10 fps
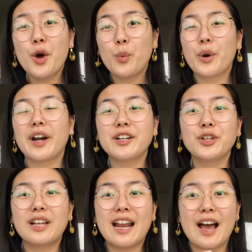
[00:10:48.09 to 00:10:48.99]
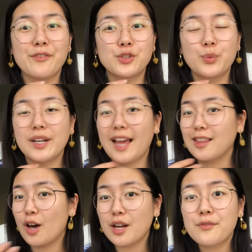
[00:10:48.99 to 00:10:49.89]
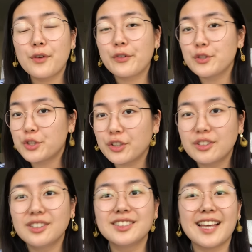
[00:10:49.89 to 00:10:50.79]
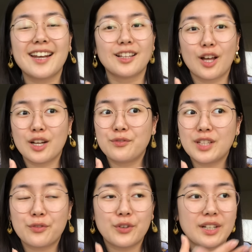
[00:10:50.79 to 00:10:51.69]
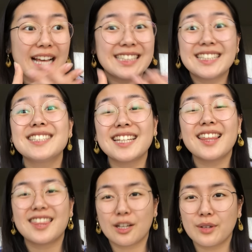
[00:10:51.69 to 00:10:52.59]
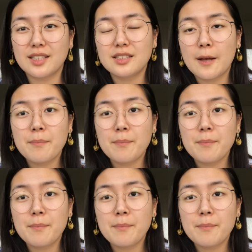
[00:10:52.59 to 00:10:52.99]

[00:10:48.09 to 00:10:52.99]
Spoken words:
where you're gonna have to read a lot of different journals and a lot of different existing theories